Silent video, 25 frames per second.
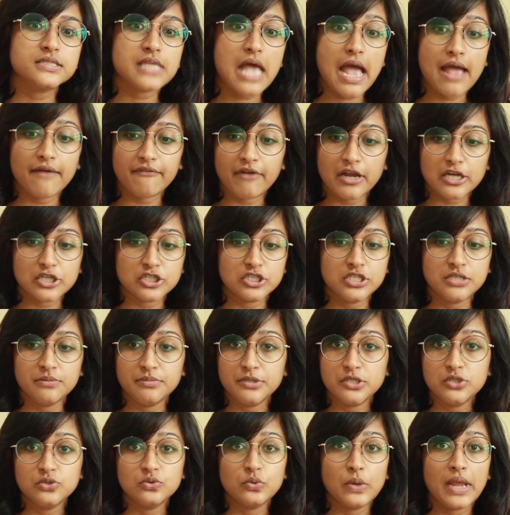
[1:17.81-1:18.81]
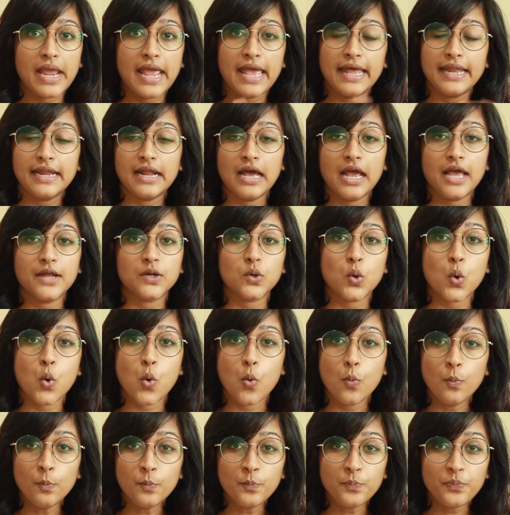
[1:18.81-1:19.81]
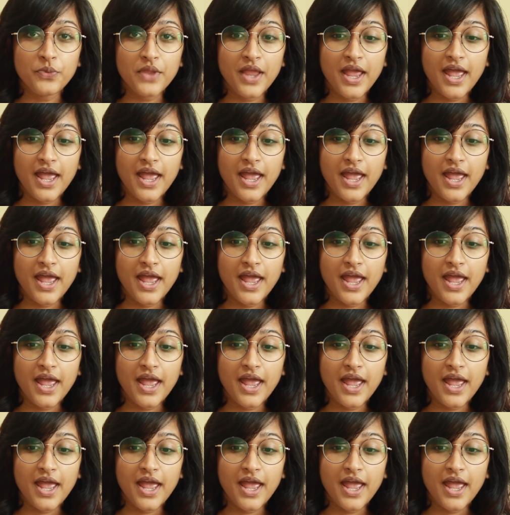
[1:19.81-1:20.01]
I've actually been doing henna at home.